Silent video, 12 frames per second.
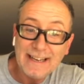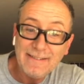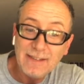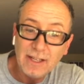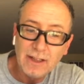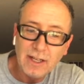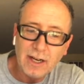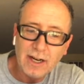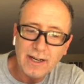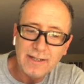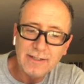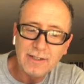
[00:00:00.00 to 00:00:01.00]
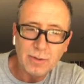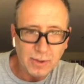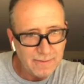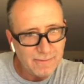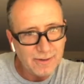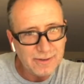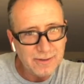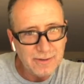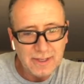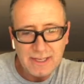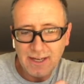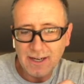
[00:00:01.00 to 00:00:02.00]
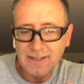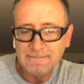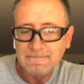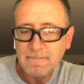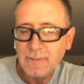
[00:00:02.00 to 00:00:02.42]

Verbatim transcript: have the large 24-tooth gear